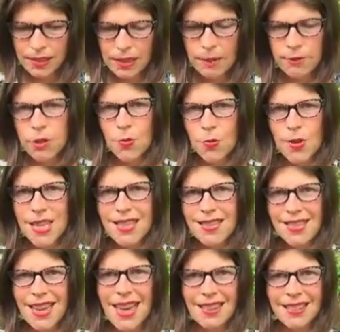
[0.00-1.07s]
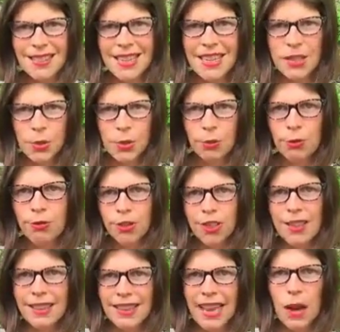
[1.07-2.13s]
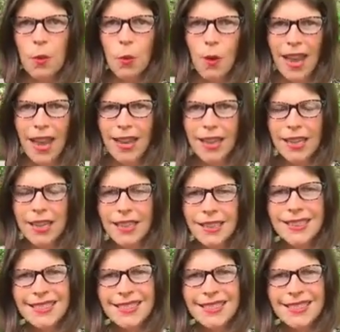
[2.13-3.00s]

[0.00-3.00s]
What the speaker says: if you need that thing to feel that way,